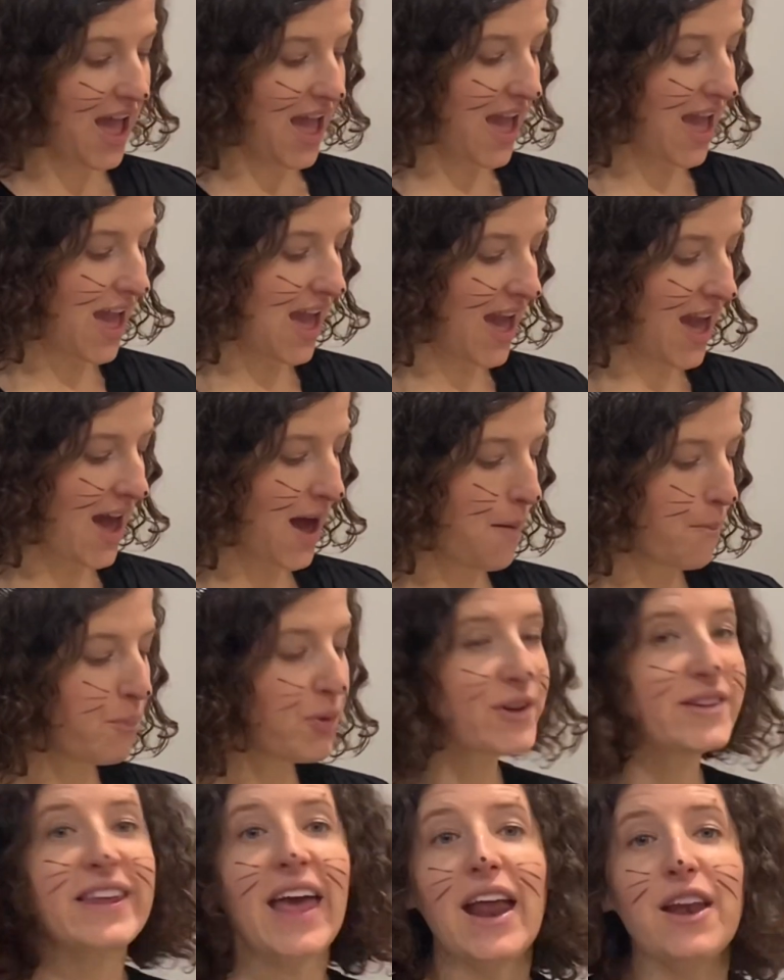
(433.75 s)
And
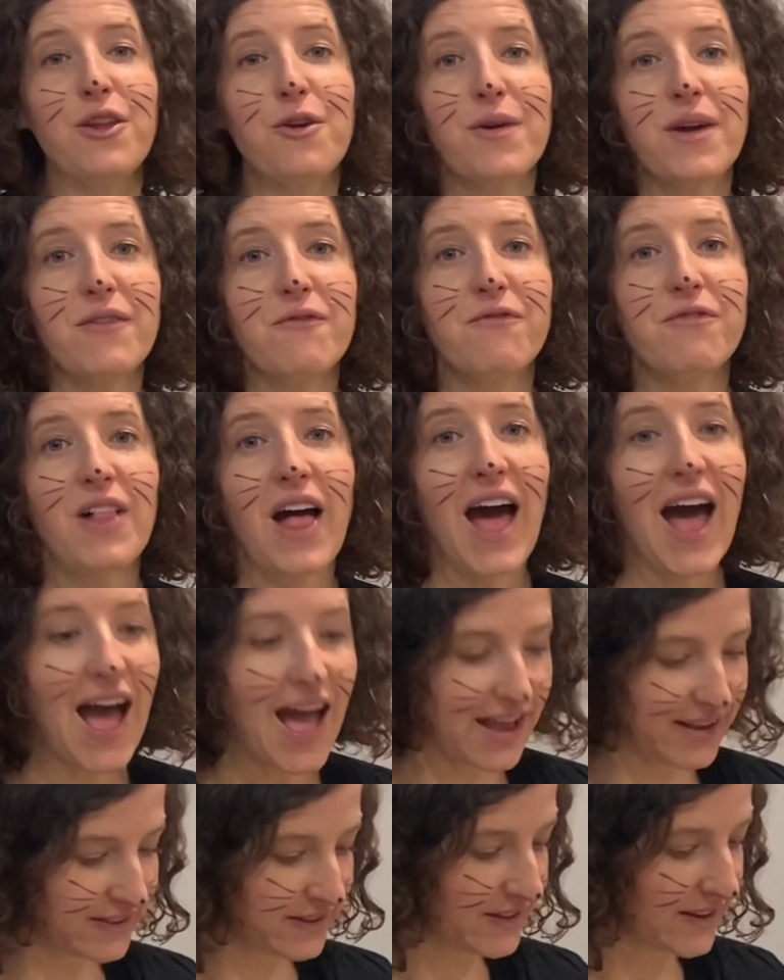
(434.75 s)
pretend you can
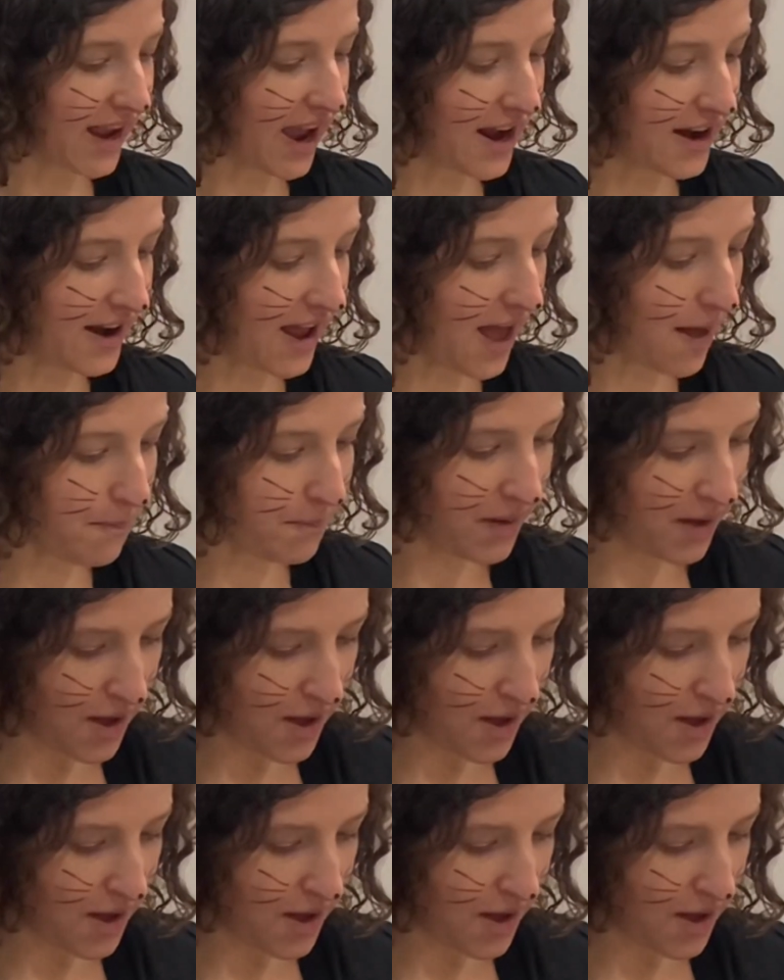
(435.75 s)
fly, stand up.